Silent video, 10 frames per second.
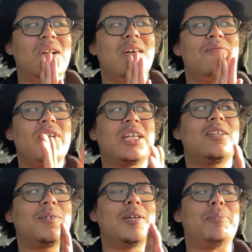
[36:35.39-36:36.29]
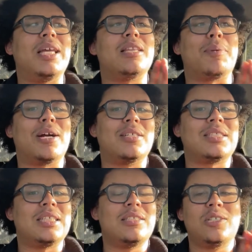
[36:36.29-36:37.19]
Victory being the
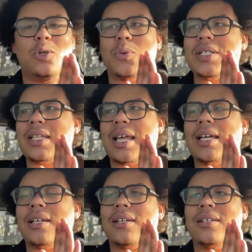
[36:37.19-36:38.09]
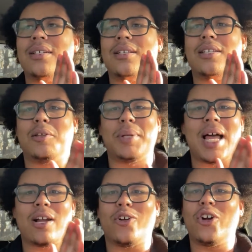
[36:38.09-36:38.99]
person who was, like, the
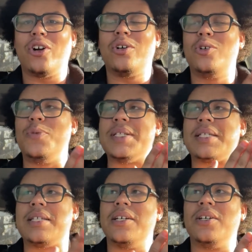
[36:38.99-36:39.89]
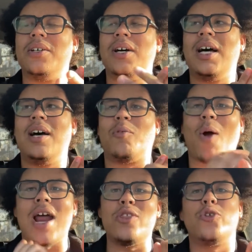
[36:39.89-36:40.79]
Black girl who was still
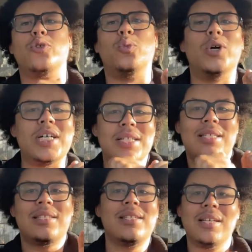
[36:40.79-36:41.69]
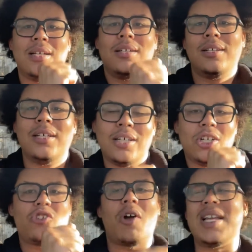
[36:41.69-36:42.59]
riding through the woods,
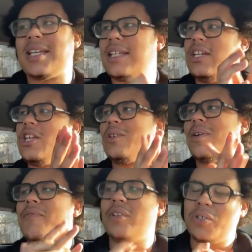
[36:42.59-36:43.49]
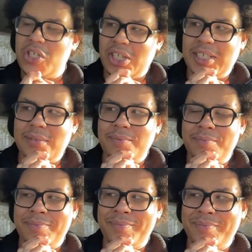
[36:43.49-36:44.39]
trying to continue the revolution,
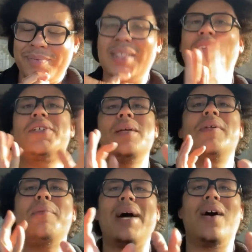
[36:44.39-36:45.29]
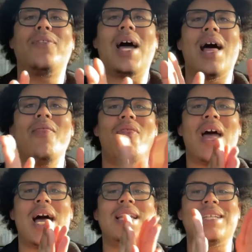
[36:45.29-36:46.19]
there's something about that
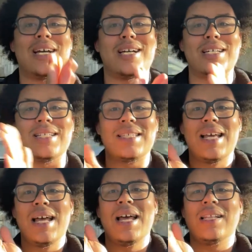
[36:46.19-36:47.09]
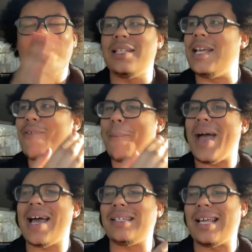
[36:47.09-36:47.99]
that does leave a
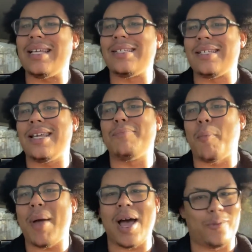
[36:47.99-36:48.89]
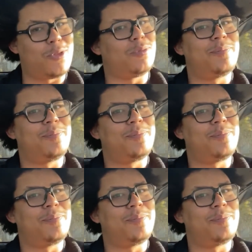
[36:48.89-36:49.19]
bad taste in my mouth.